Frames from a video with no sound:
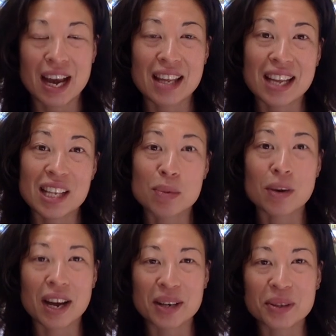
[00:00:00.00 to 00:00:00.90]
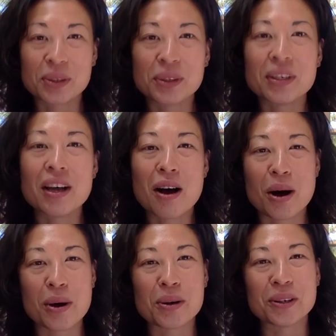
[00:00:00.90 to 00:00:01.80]
And that's what I call
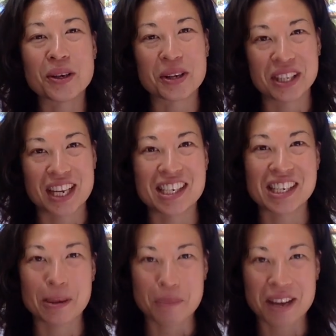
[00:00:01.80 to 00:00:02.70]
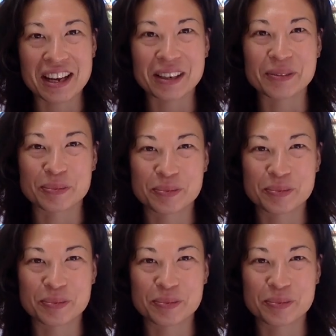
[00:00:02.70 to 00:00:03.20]
whole, authentic being.